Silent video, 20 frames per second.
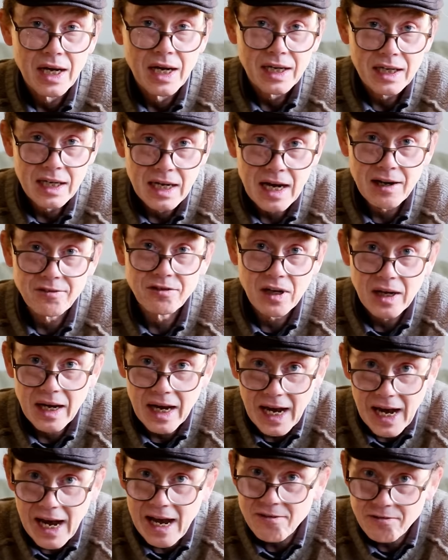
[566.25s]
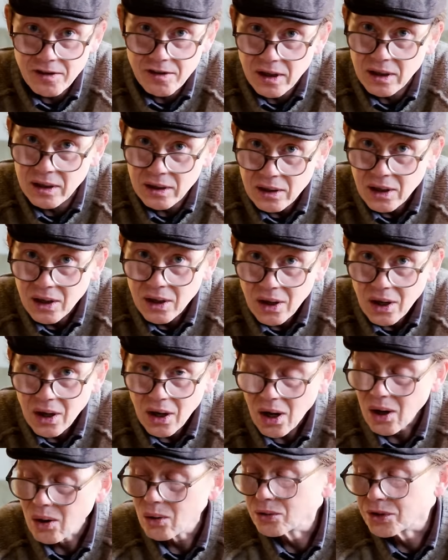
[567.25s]
Never, ever
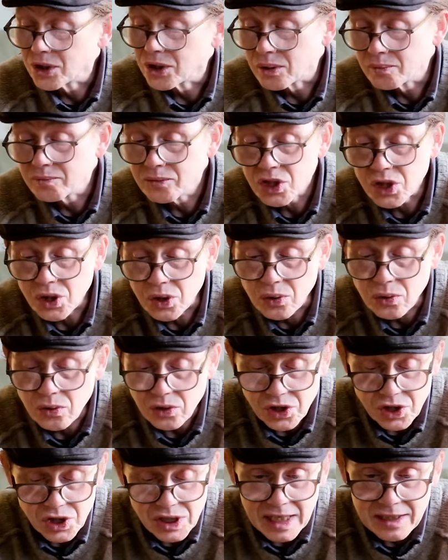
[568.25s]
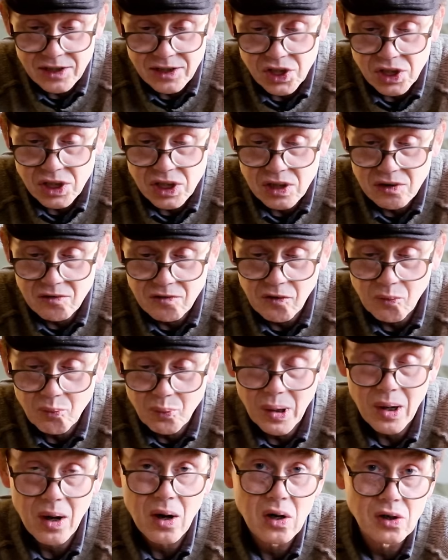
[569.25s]
hold them to sensitive
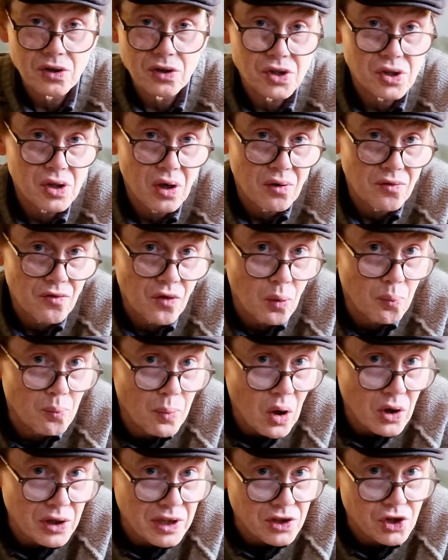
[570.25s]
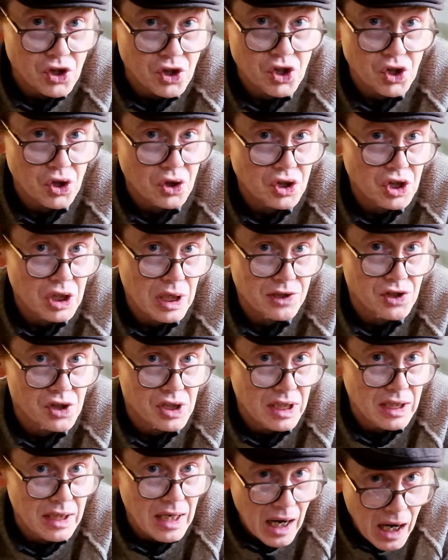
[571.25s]
parts of the body, such as
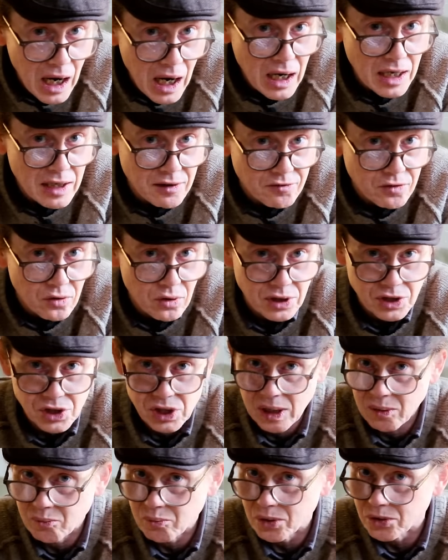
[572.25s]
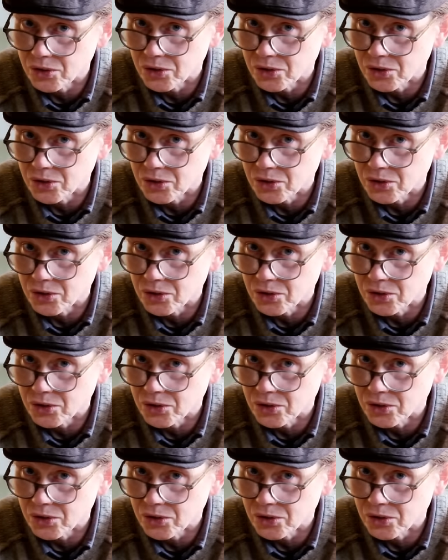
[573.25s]
the eye, for example.